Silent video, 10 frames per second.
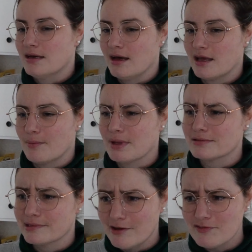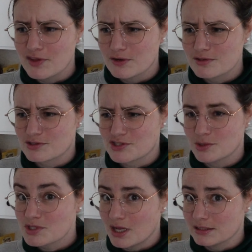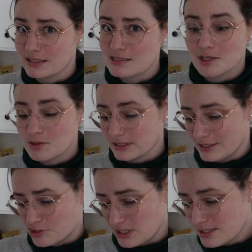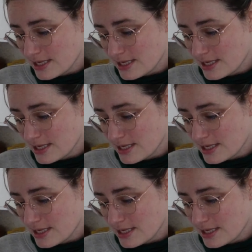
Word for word: Um, love those, they're so salty, so delicious.